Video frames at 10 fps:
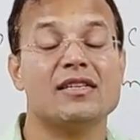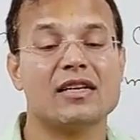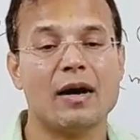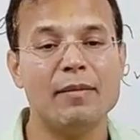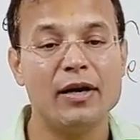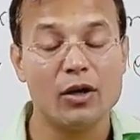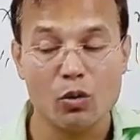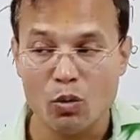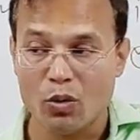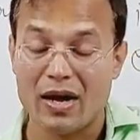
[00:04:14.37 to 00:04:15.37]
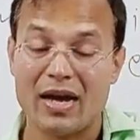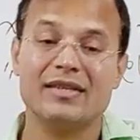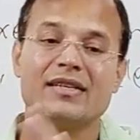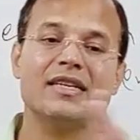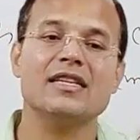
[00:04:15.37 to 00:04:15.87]
come into
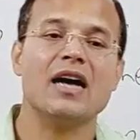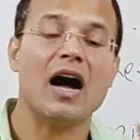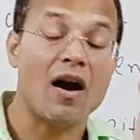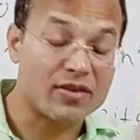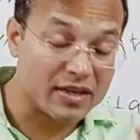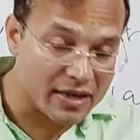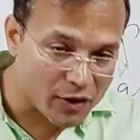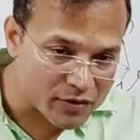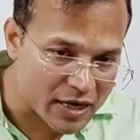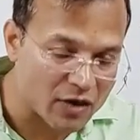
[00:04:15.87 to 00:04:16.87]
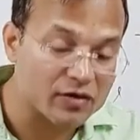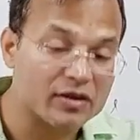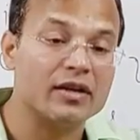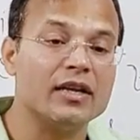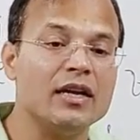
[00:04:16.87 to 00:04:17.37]
existence after the date of signing of the
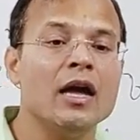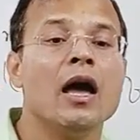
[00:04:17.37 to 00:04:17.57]
treaty,